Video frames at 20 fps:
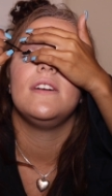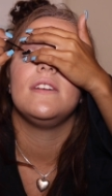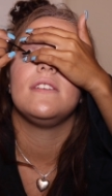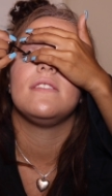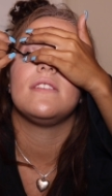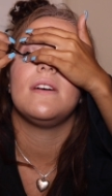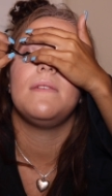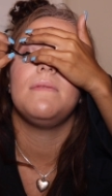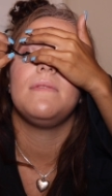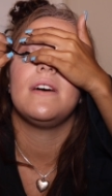
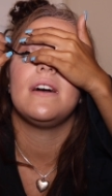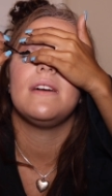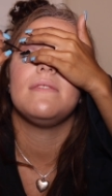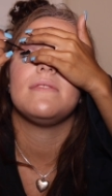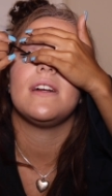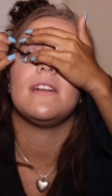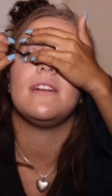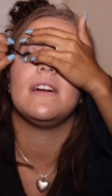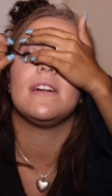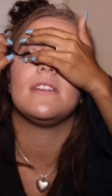Sometimes
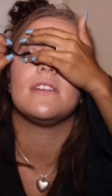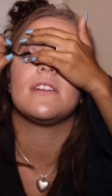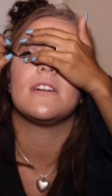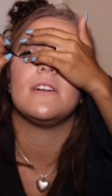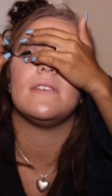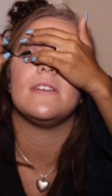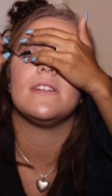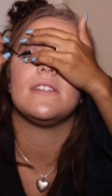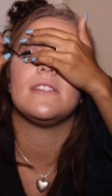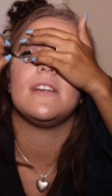I like to
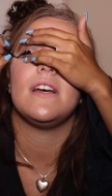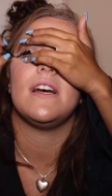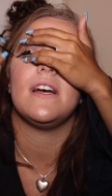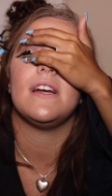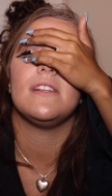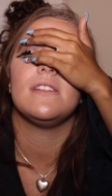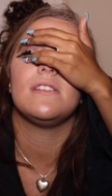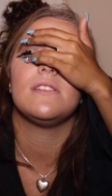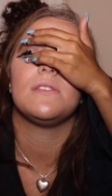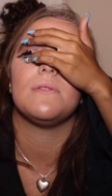go
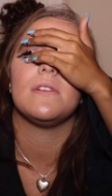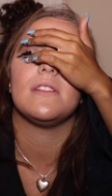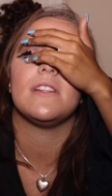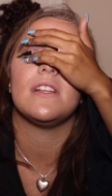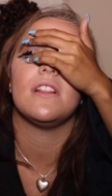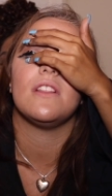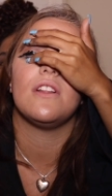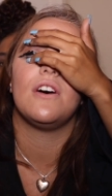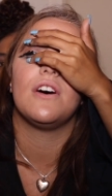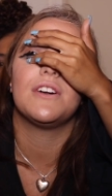intense with a
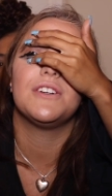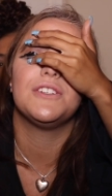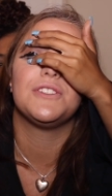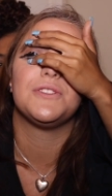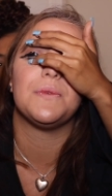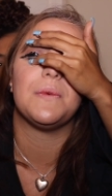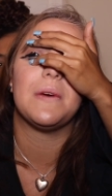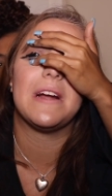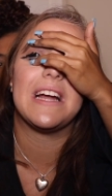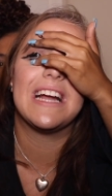large
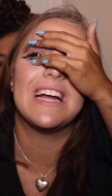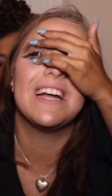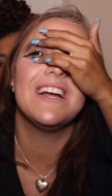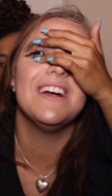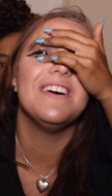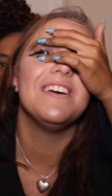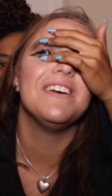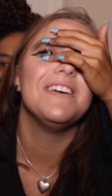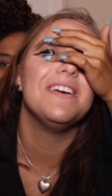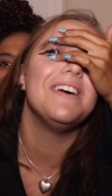wig
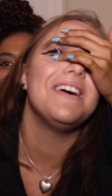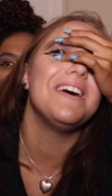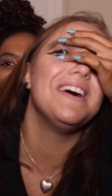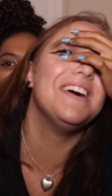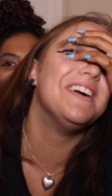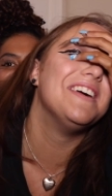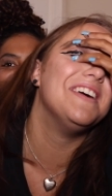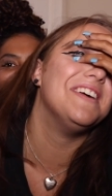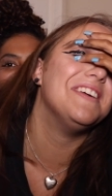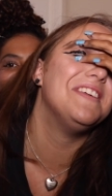
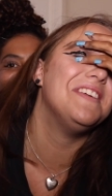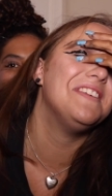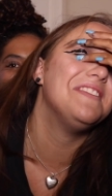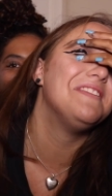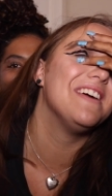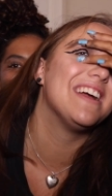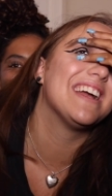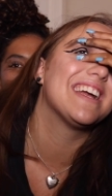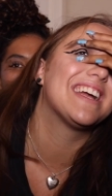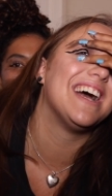
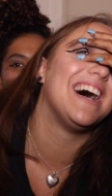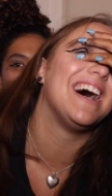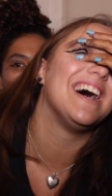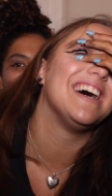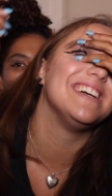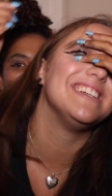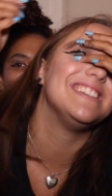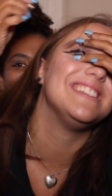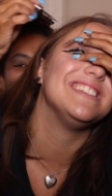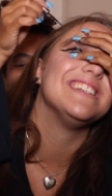
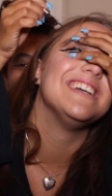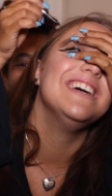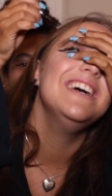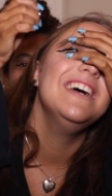because,